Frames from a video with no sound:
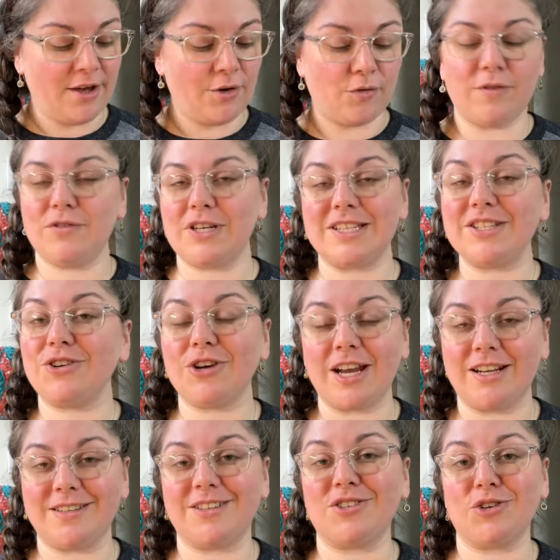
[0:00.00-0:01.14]
we've just
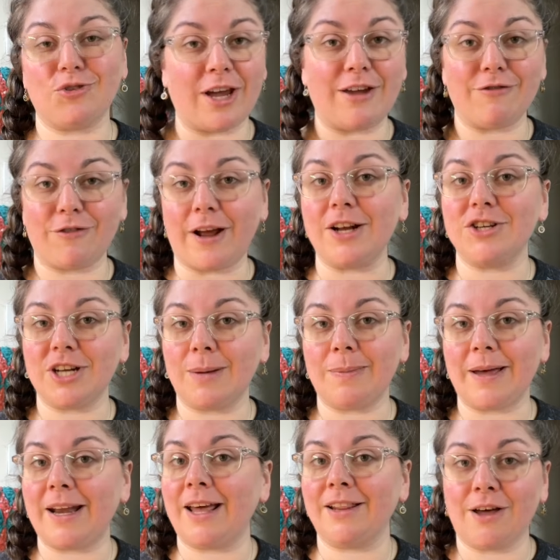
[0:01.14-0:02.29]
created such a great friendship,
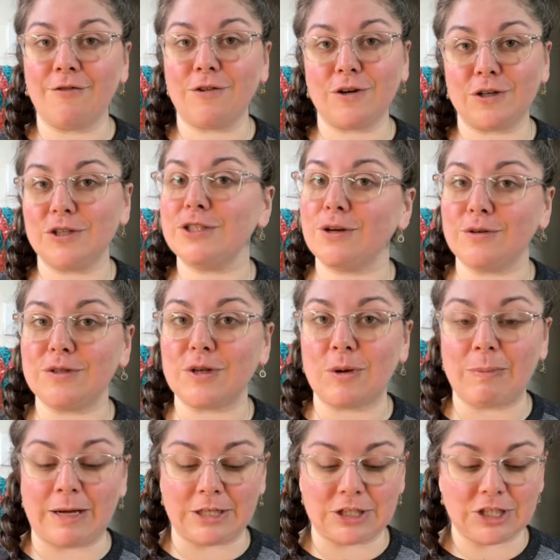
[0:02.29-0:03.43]
and I love her so, so
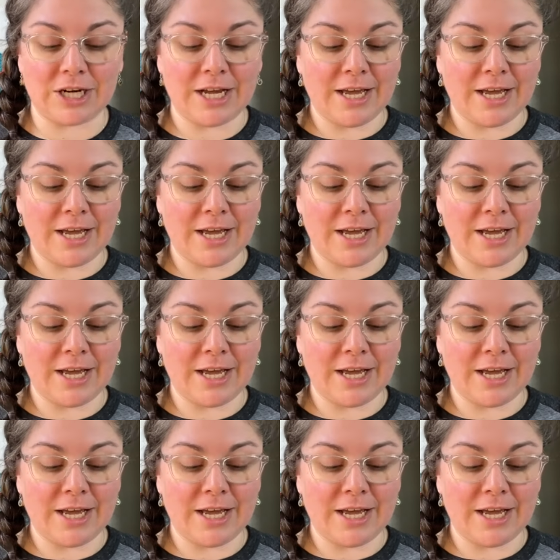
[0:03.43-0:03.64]
much.